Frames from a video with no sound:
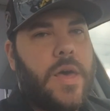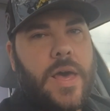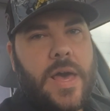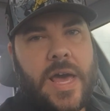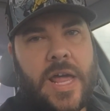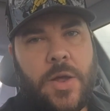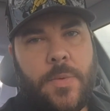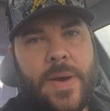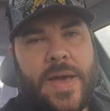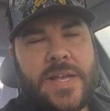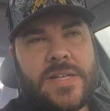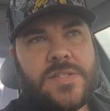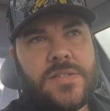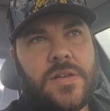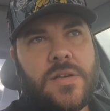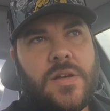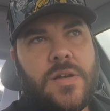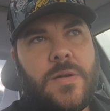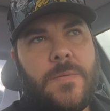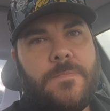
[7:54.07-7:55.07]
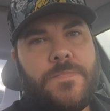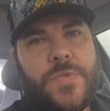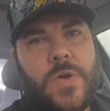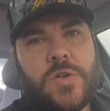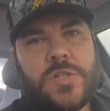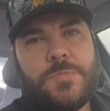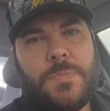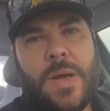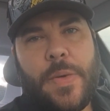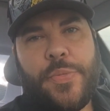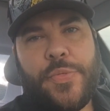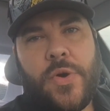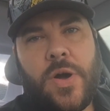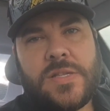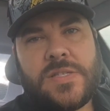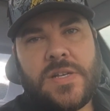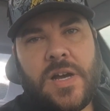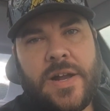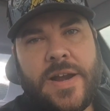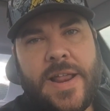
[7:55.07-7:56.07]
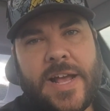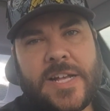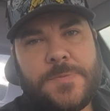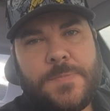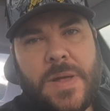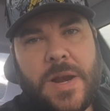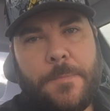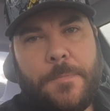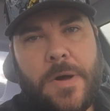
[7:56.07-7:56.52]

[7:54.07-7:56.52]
Anyways, those are my thoughts on X-Men